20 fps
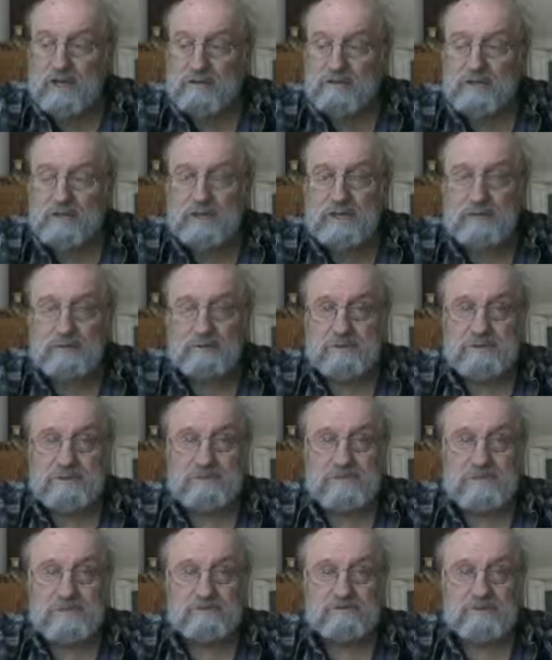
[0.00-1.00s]
that they
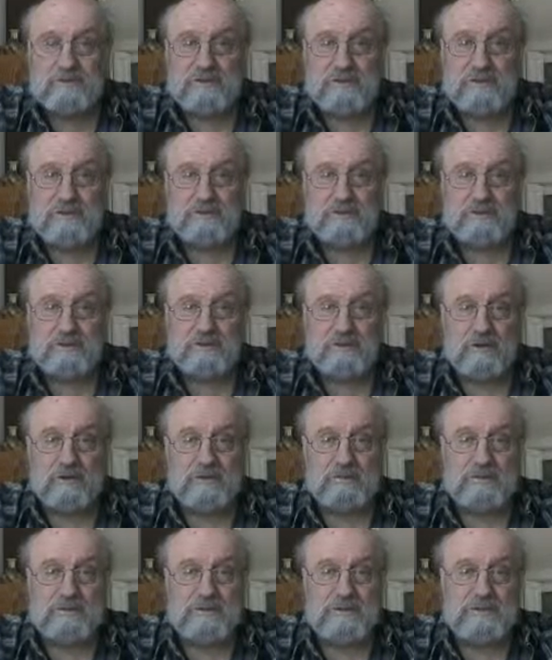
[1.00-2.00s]
received for their
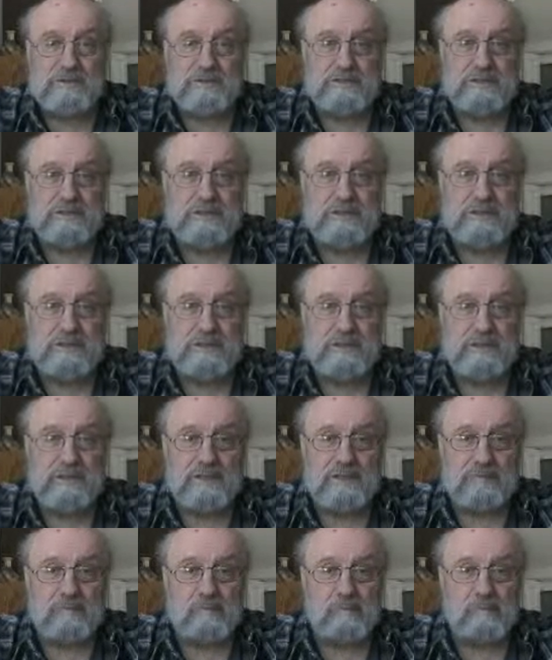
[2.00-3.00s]
performances and
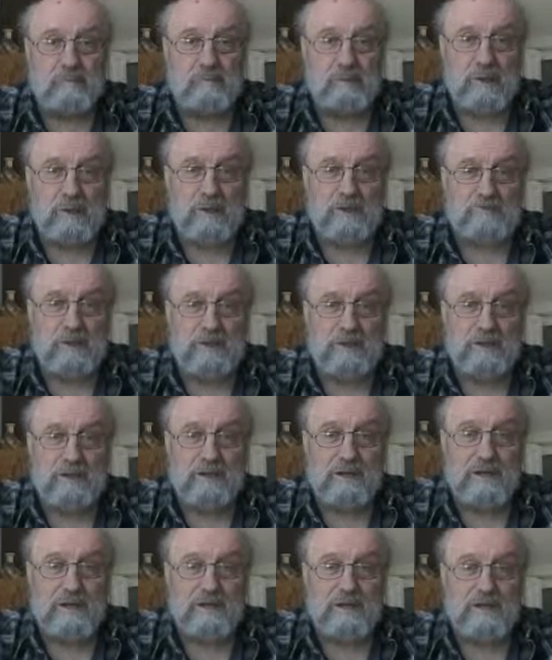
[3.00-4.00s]
the implied by their
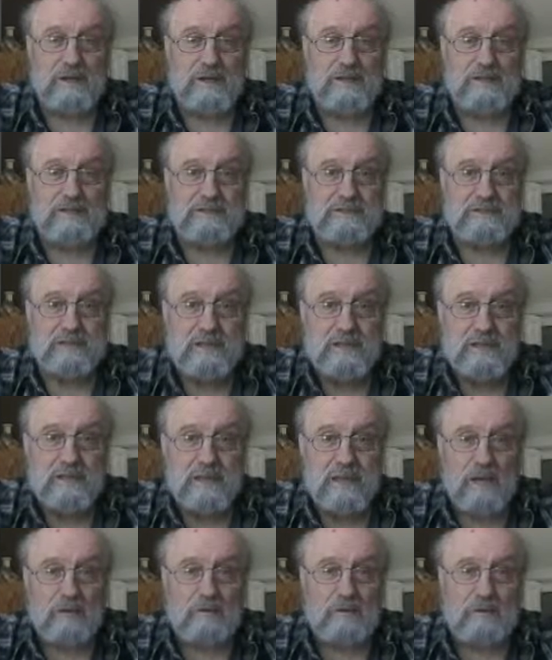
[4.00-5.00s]
contracts, and
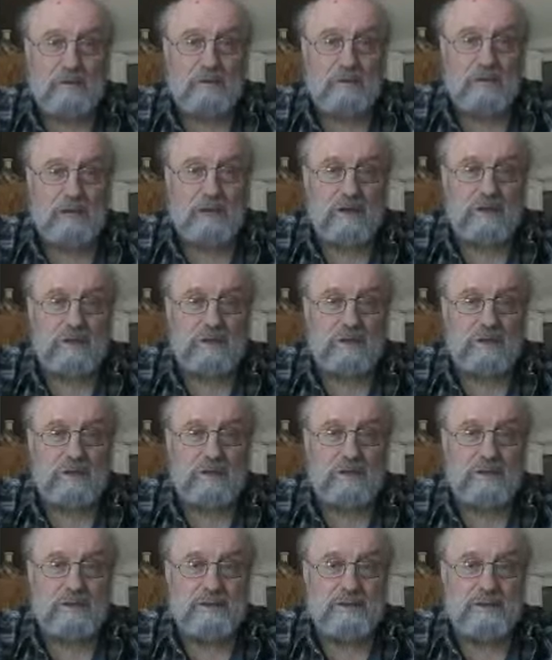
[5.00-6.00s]
we all know
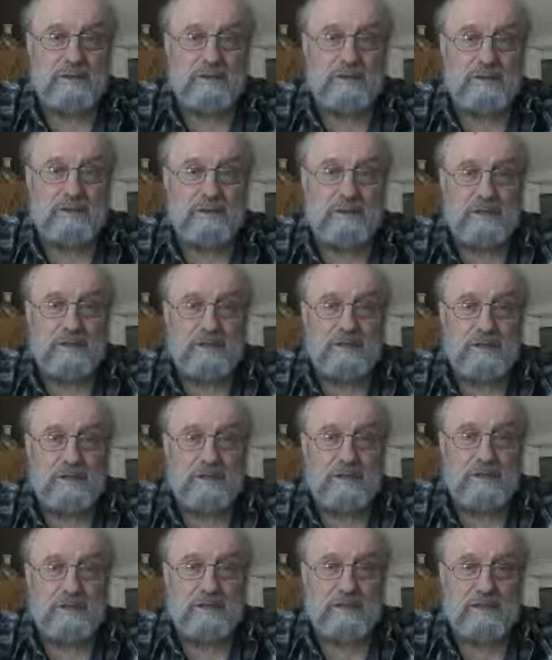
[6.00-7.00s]
this
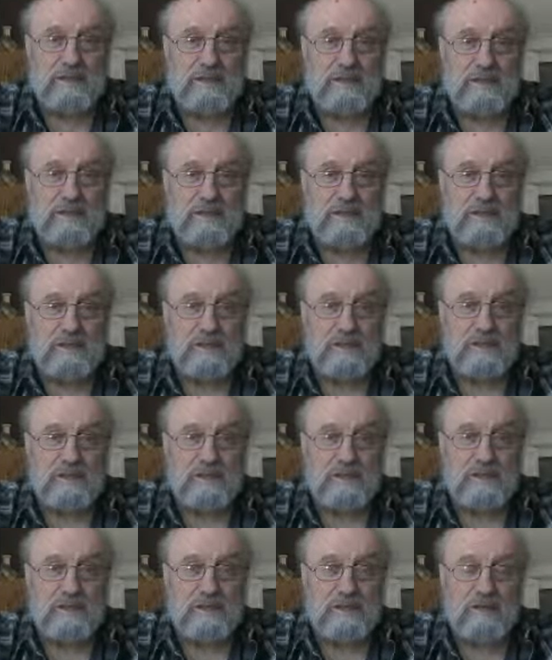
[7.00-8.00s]
kind of thing that's
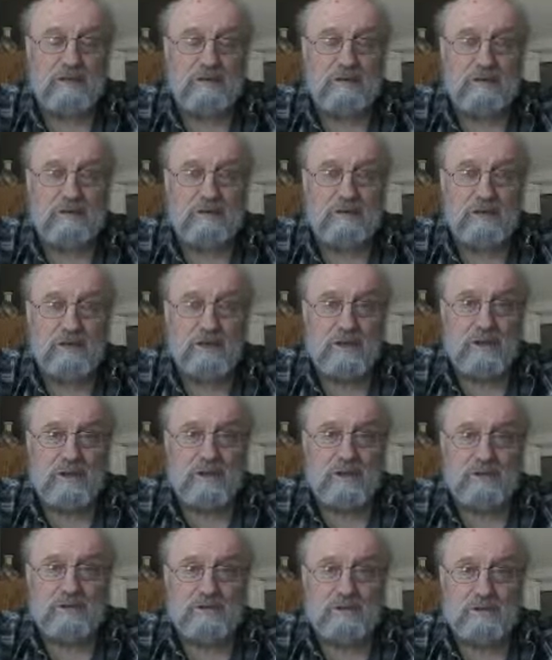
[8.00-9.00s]
going on. So
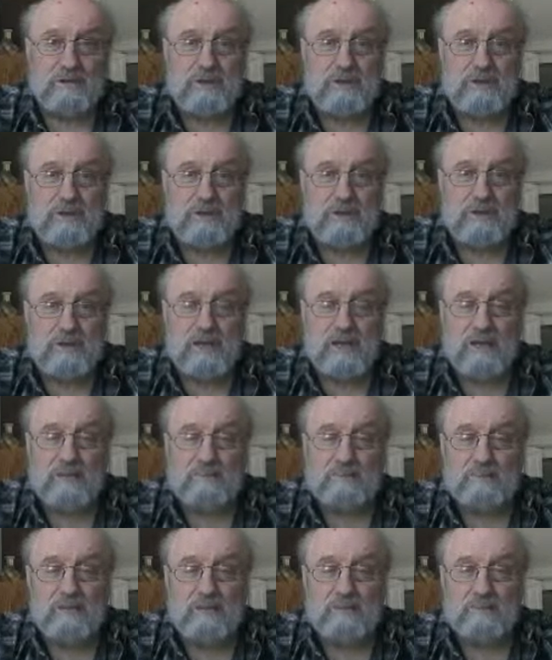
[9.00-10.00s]
we not only
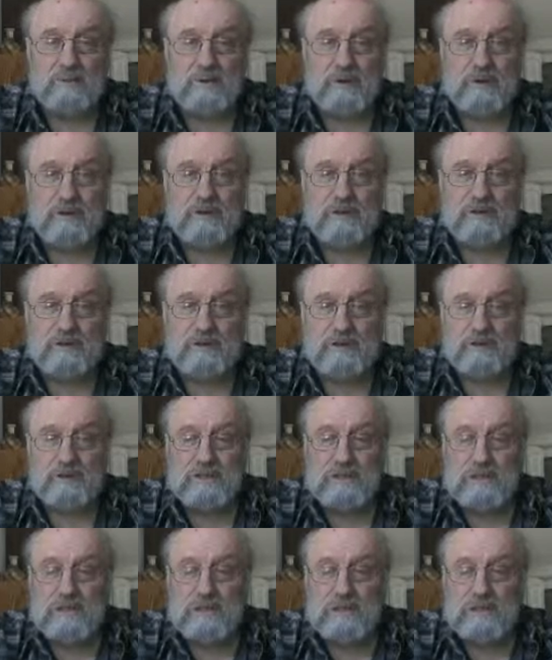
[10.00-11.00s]
have
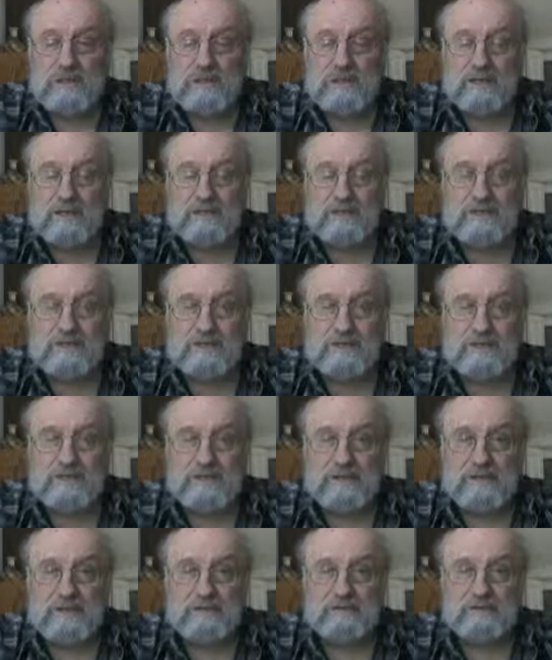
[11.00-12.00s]
corporation leaders
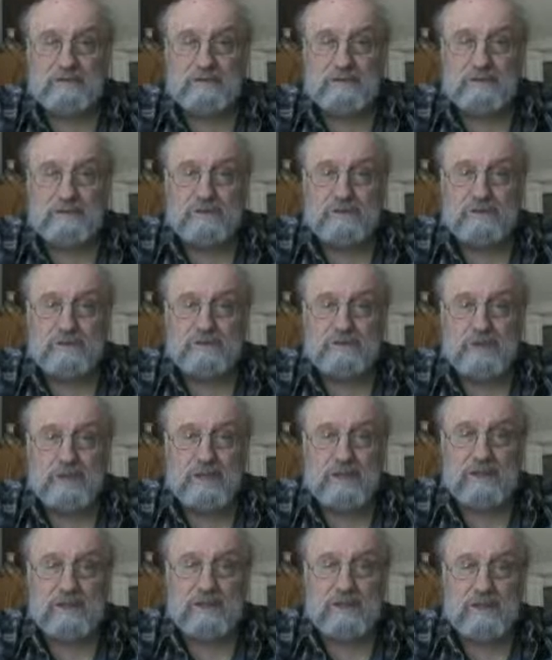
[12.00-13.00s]
influenced
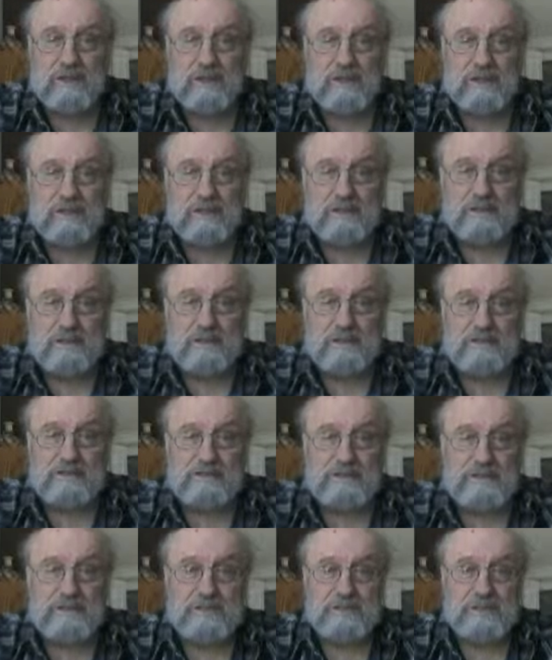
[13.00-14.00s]
by the legal
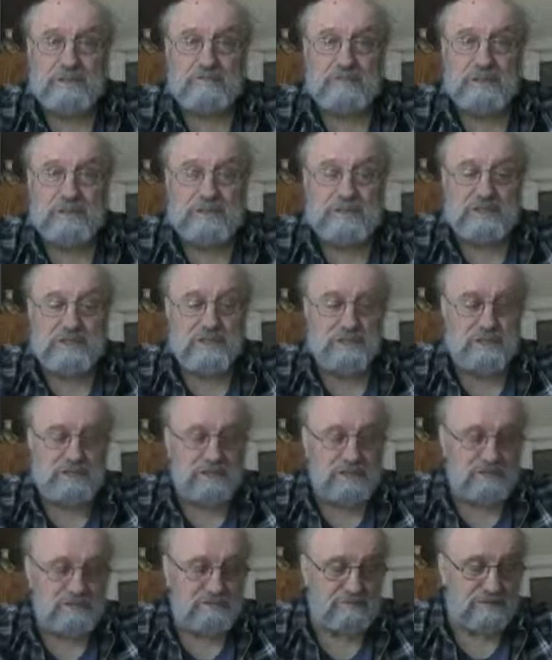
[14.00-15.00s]
system, which says
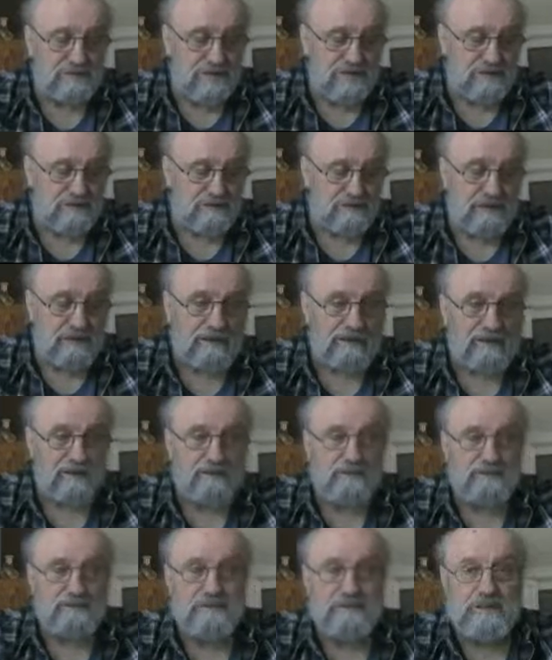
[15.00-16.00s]
that you've got to take care
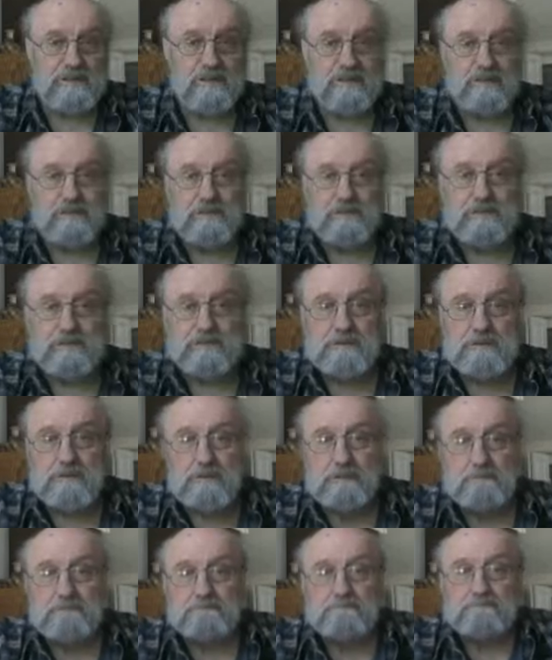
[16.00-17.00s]
of your shareholders.
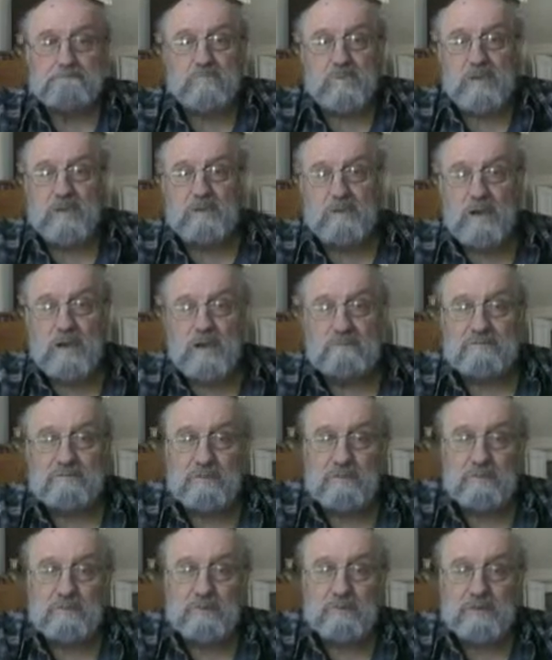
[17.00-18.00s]
You
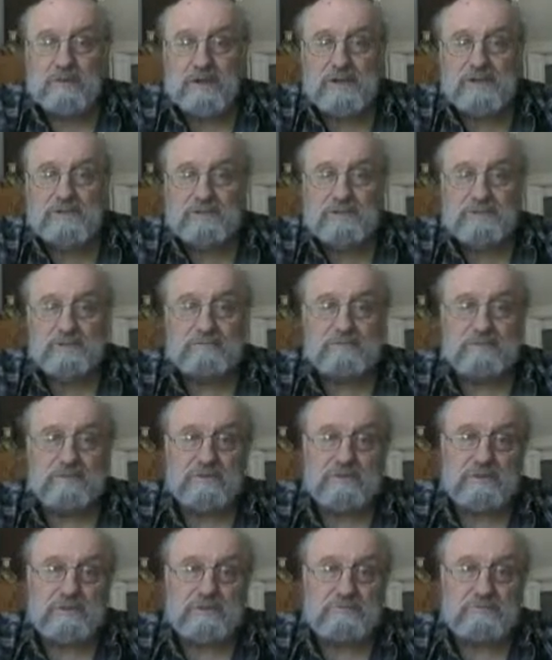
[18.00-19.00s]
have corporations
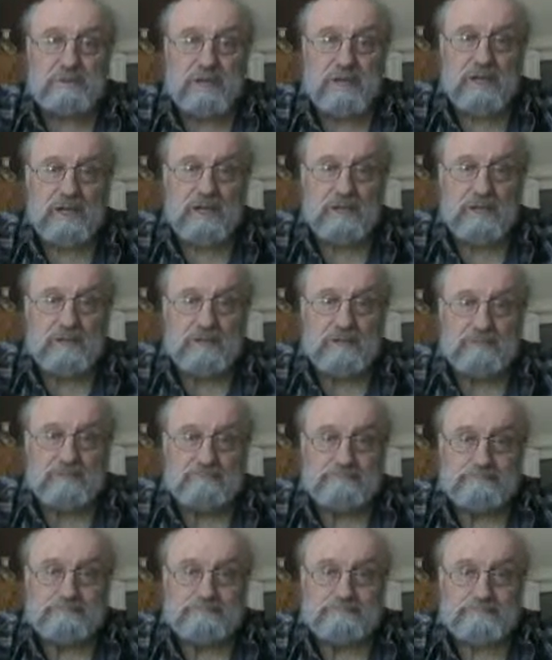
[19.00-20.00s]
influenced by
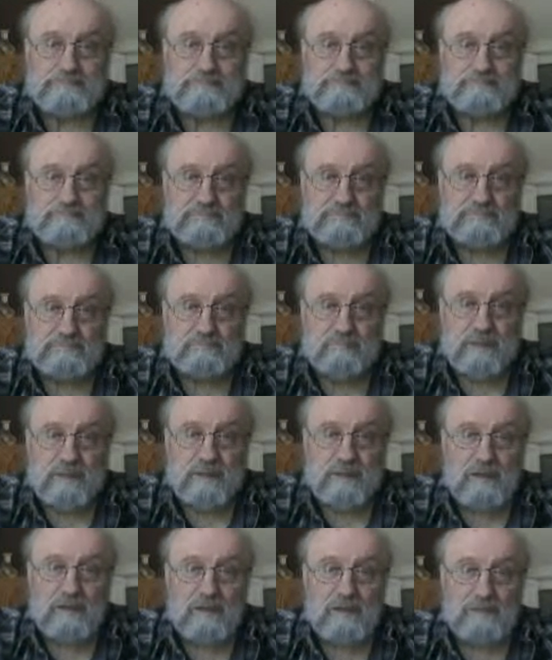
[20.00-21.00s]

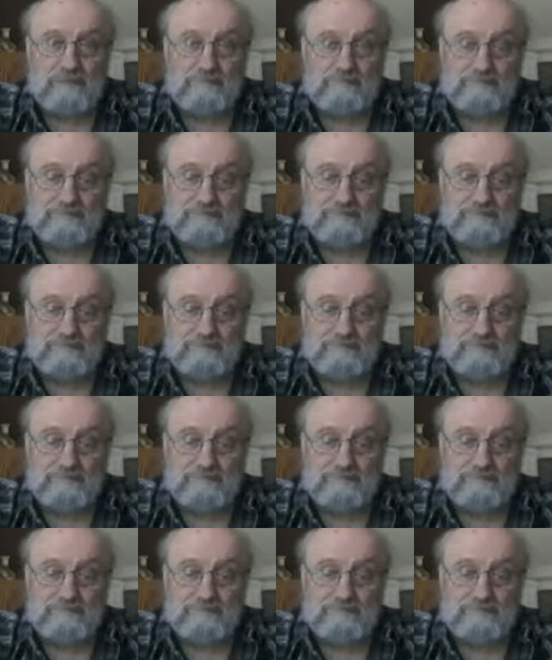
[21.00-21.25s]
the